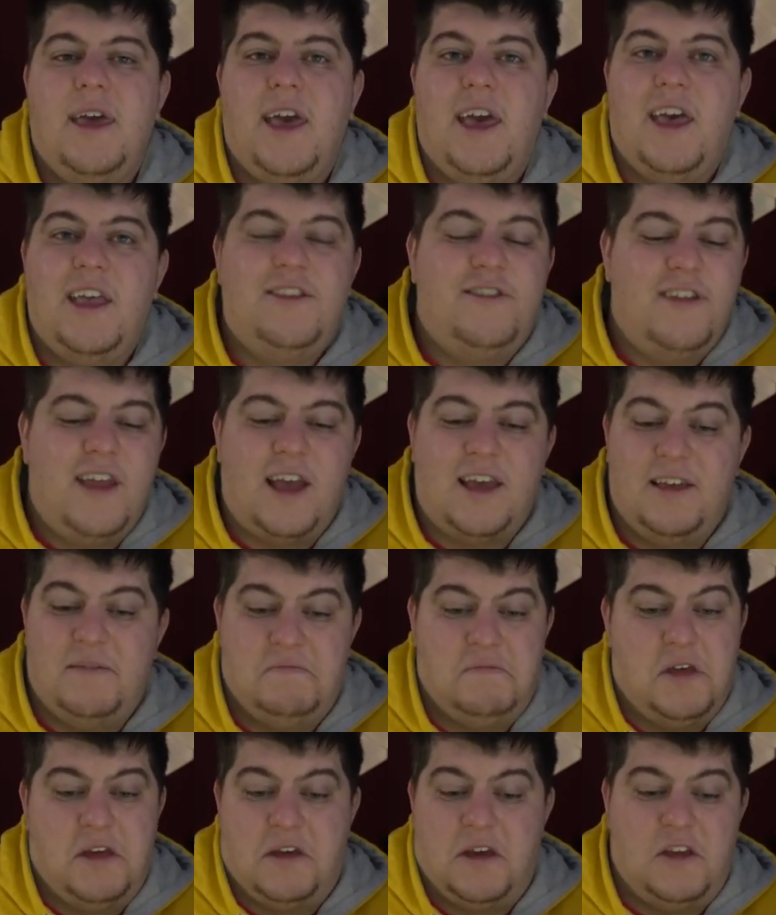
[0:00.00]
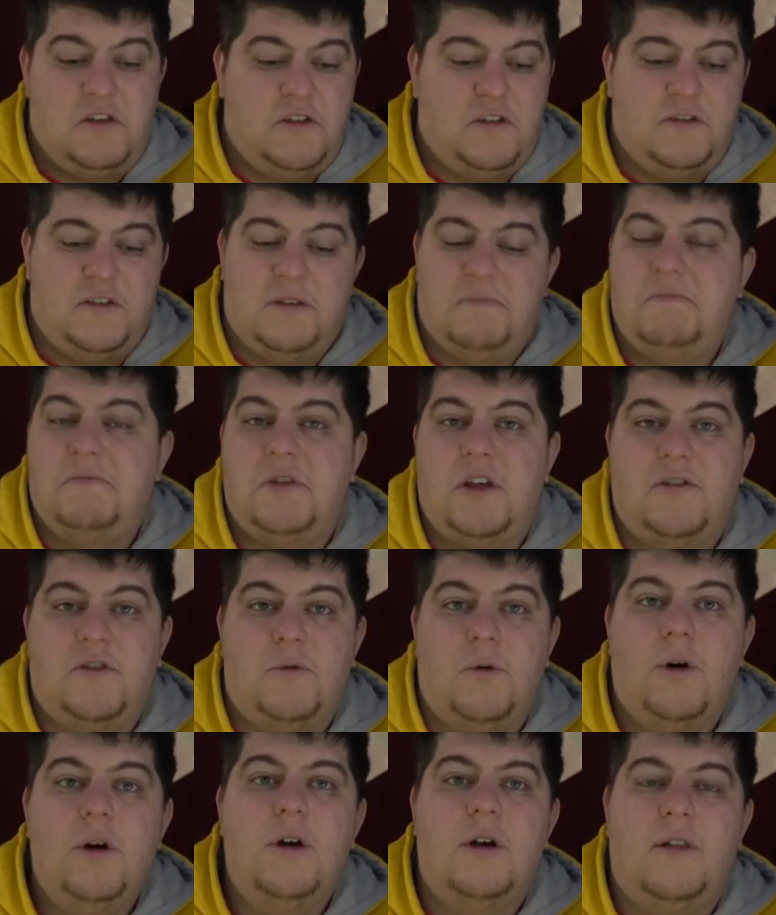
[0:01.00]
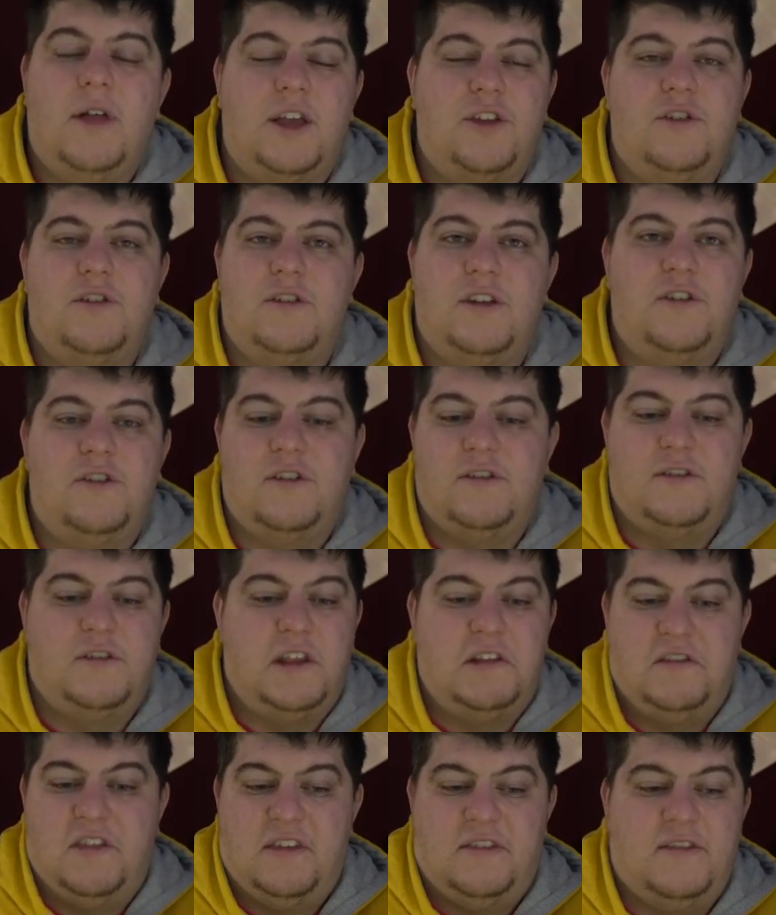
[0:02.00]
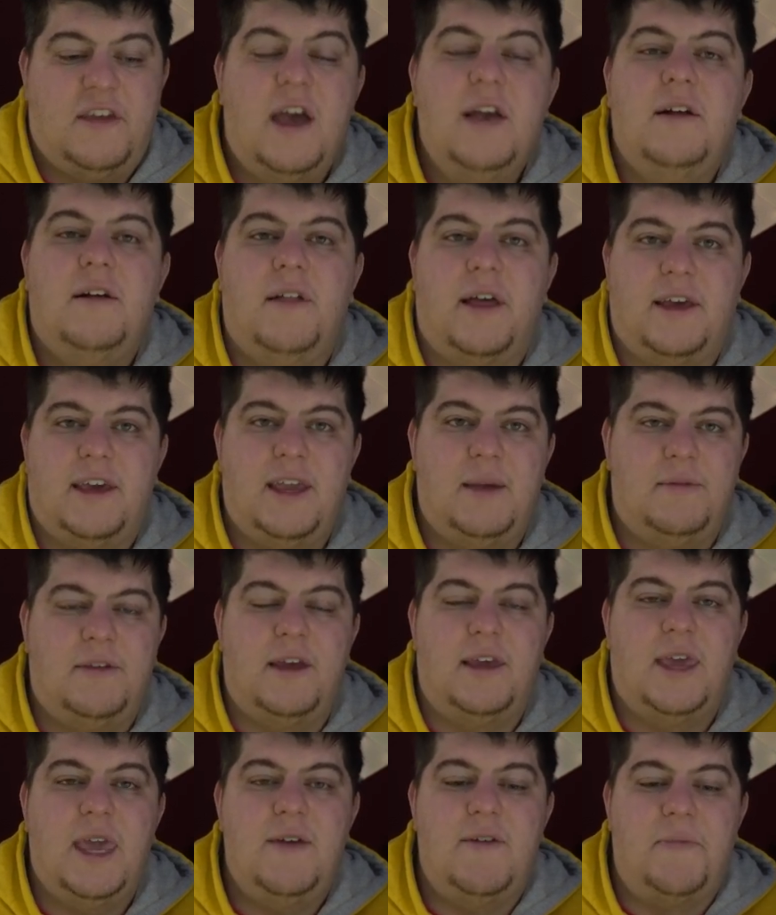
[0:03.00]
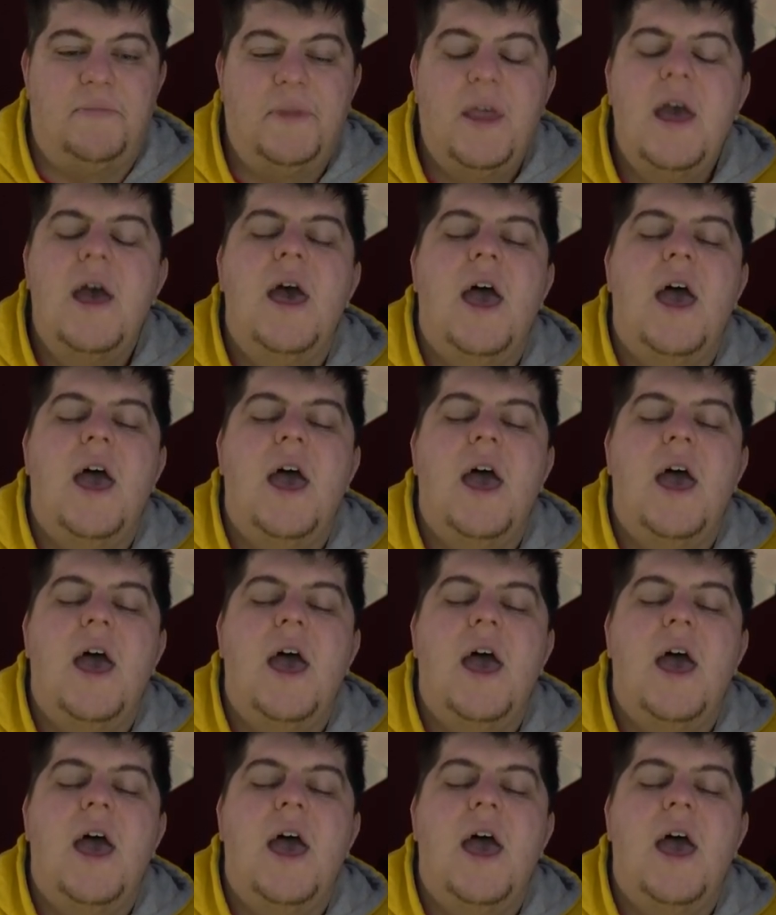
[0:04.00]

it's not good. Like, it just doesn't work. Like just just it's the cycle that keeps on giving.